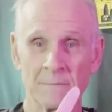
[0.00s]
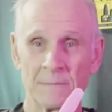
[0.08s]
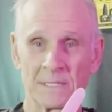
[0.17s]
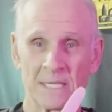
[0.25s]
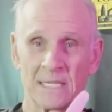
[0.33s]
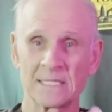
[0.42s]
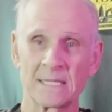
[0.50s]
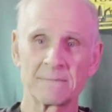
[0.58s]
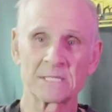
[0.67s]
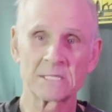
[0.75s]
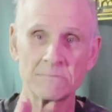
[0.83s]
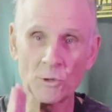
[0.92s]
But then as I'm
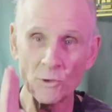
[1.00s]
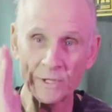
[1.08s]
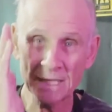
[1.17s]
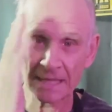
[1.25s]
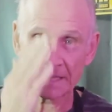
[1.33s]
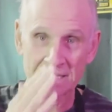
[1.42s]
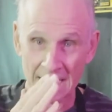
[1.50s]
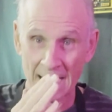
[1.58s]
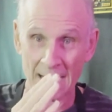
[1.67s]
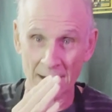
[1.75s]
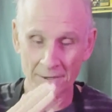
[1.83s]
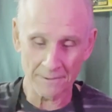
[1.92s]
smoothing it
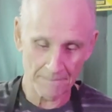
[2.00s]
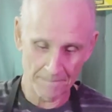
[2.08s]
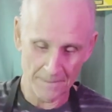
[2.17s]
down,